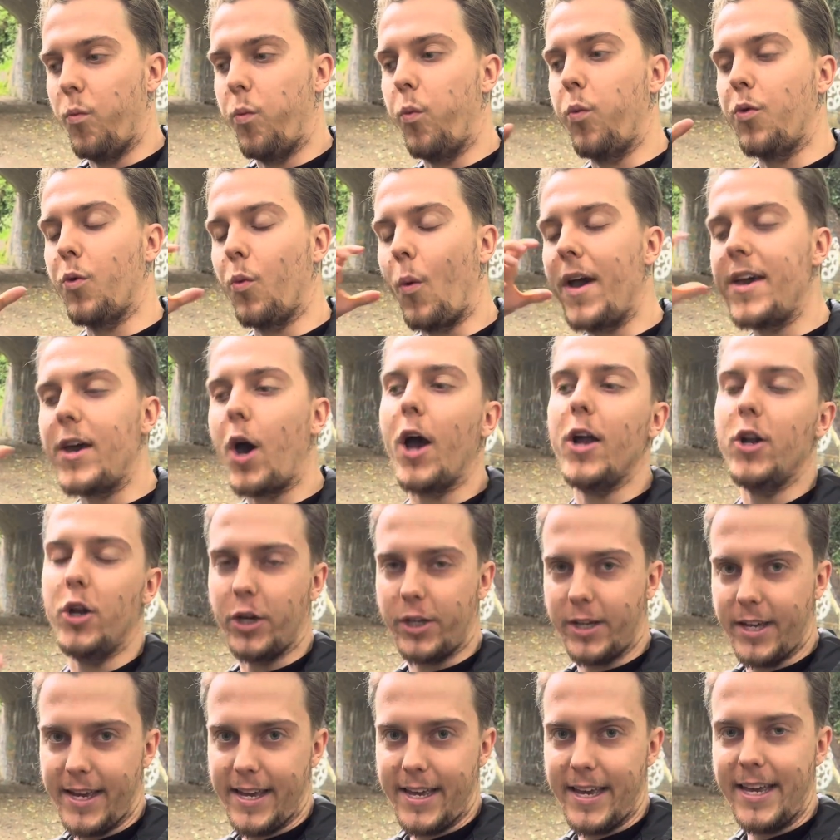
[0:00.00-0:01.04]
the way I
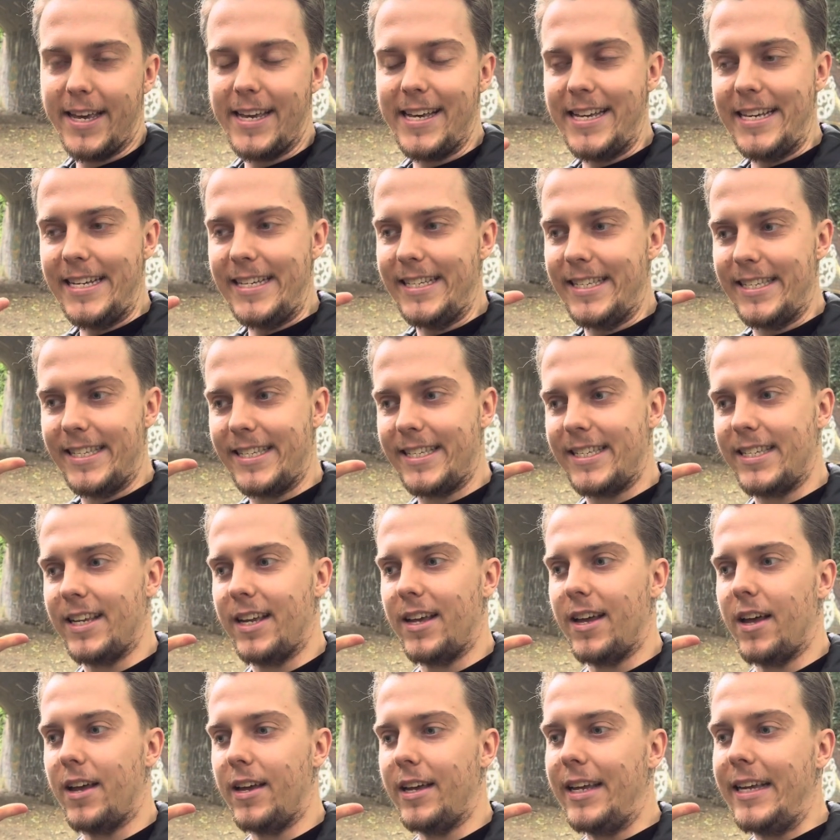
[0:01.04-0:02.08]
look at it is,
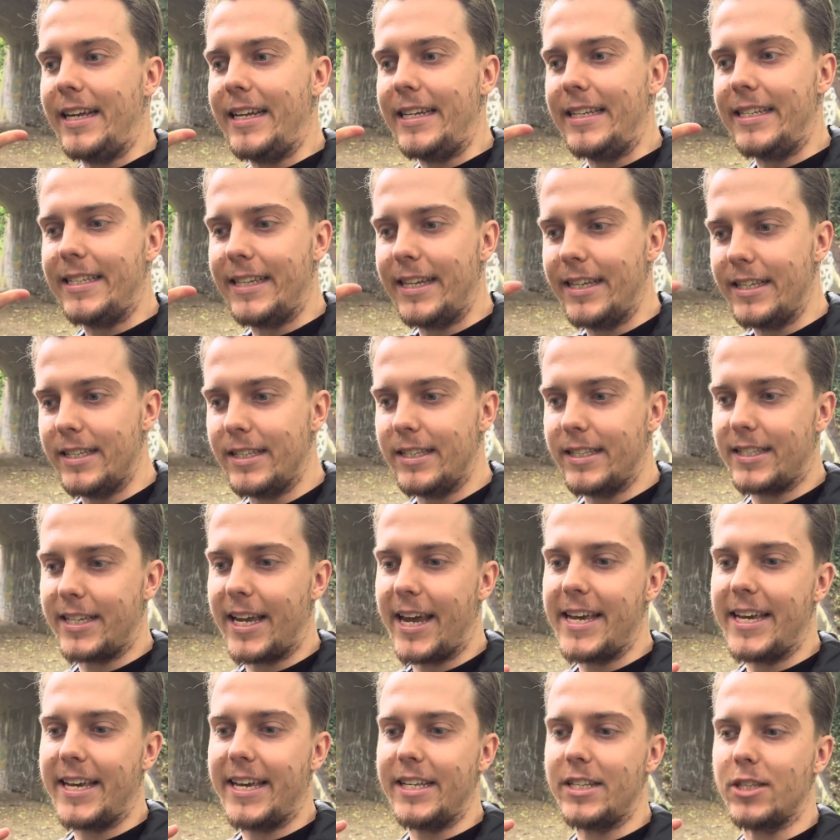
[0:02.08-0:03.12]
he didn't
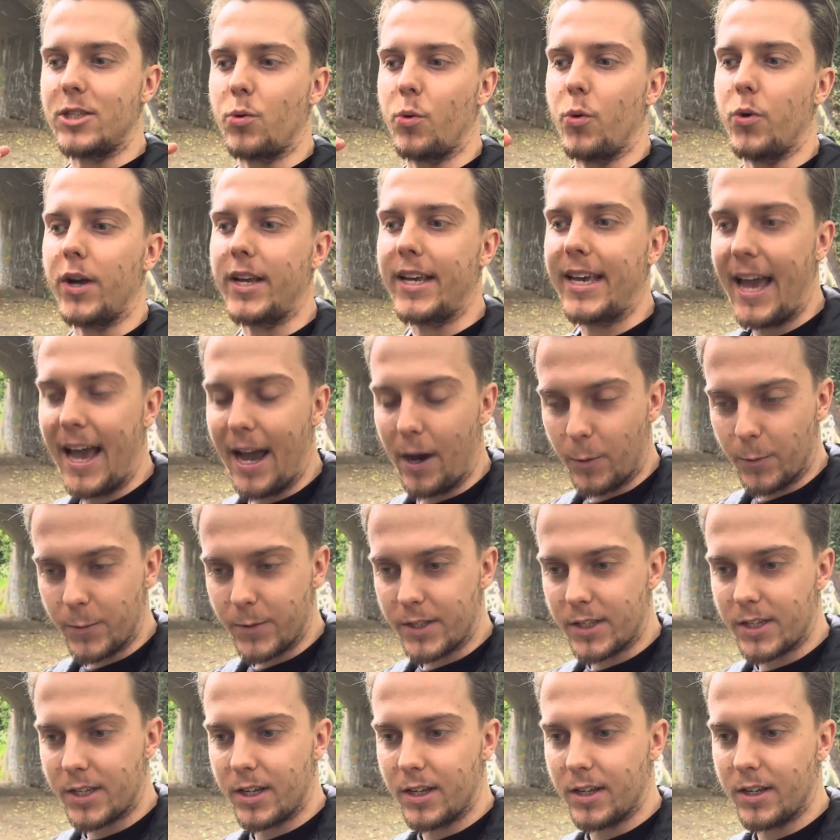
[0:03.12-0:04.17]
take into
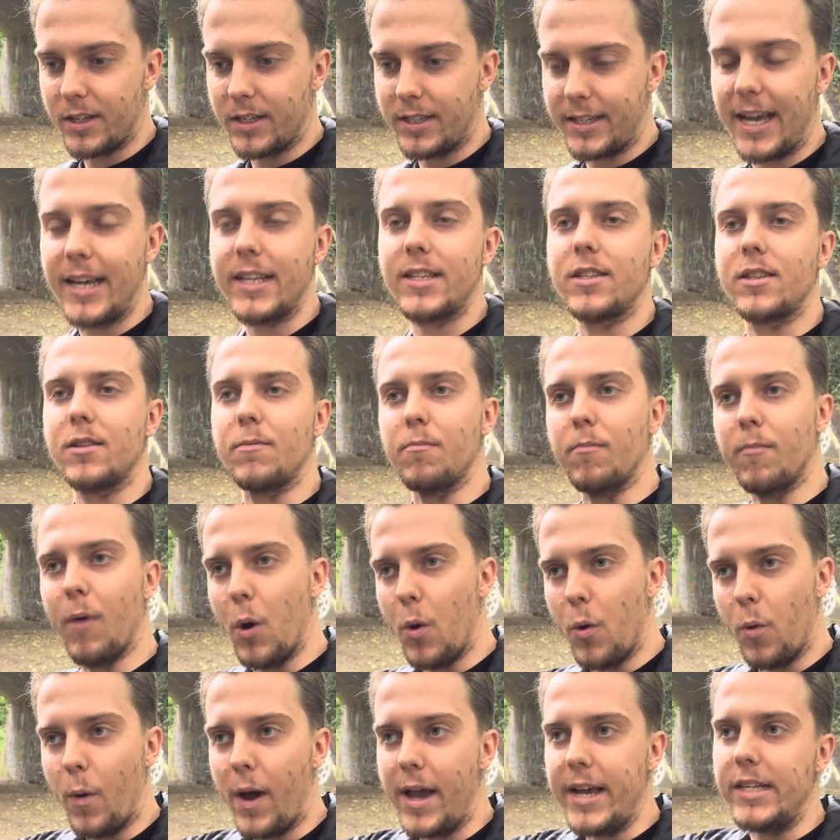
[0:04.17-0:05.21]
account, yes,
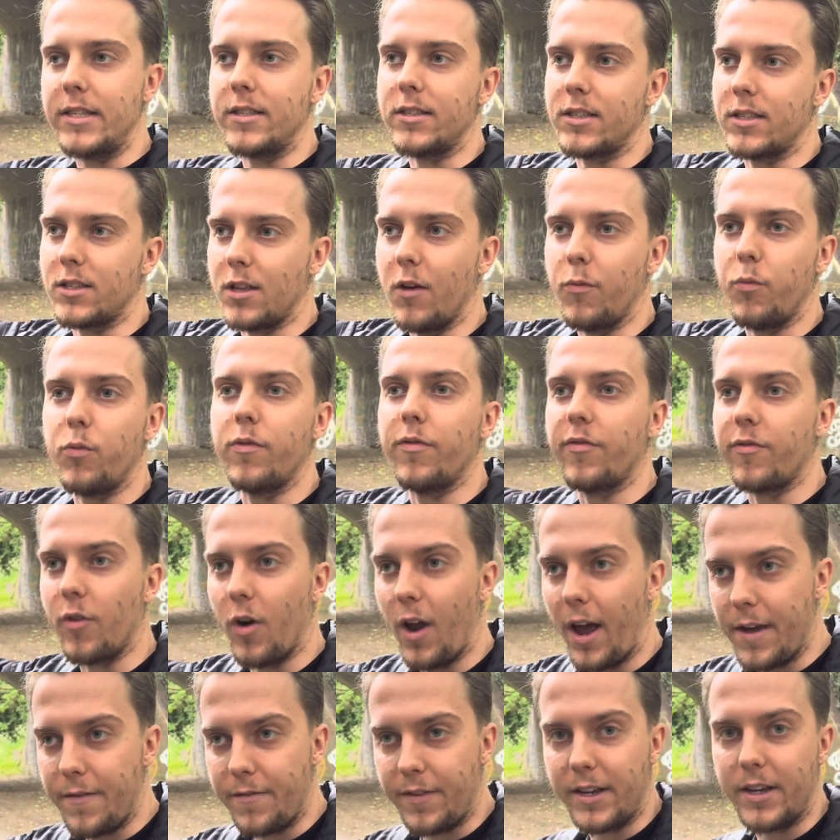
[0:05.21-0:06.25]
motorways and stuff were
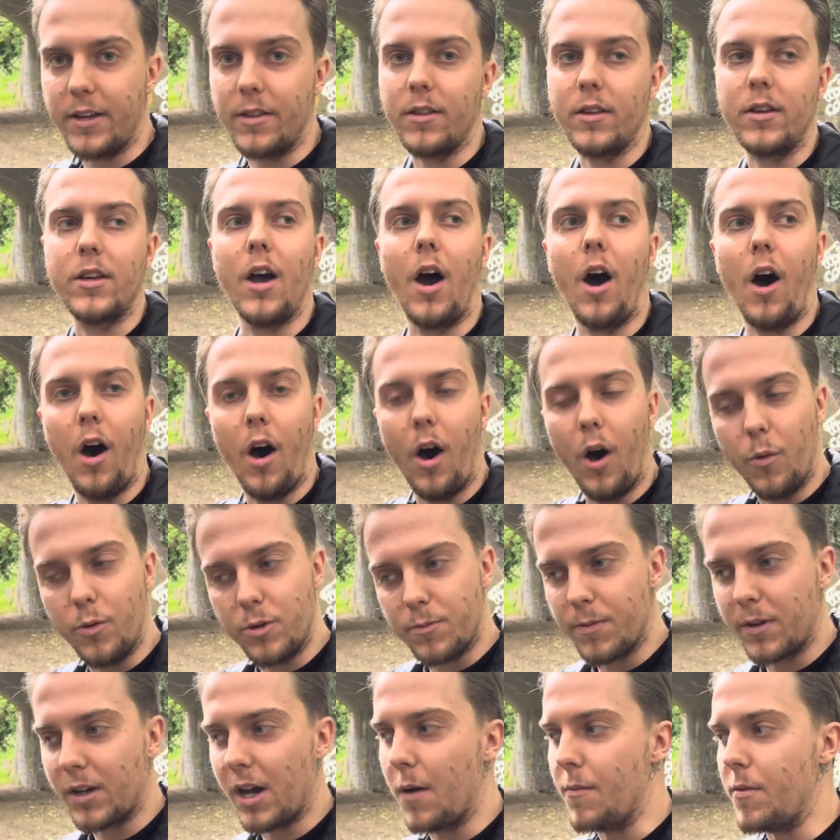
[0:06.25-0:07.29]
thriving and the car was
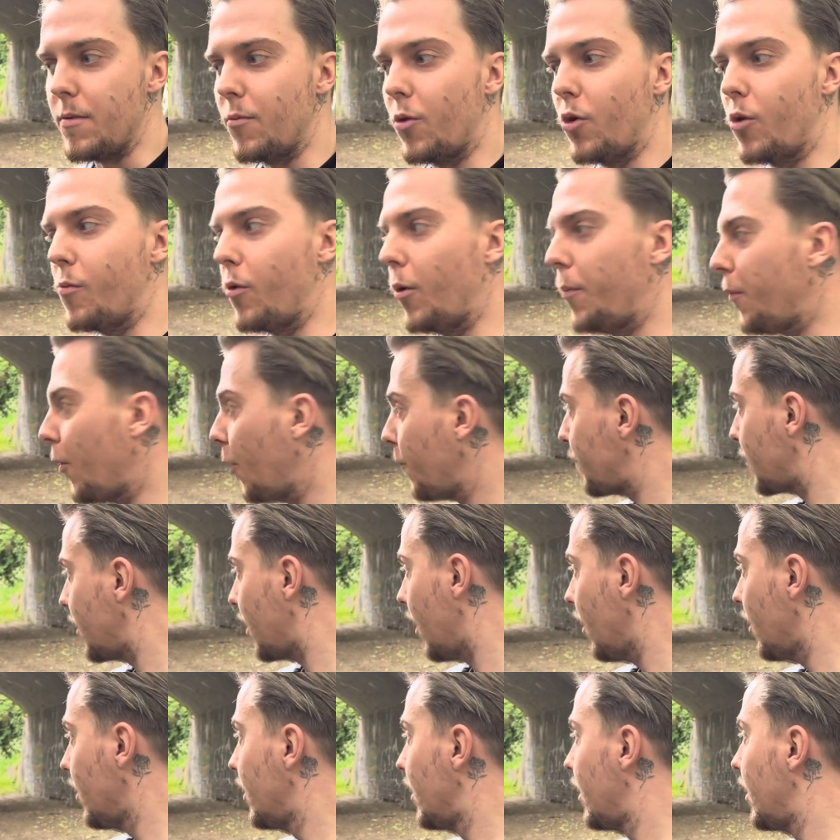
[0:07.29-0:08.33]
becoming more and more
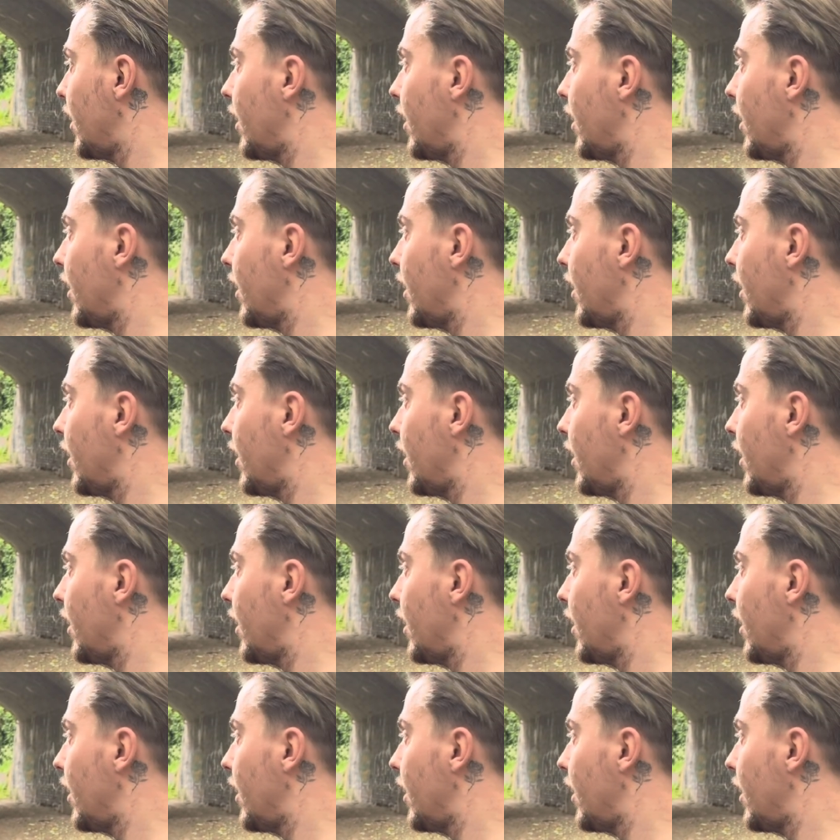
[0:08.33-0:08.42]
popular.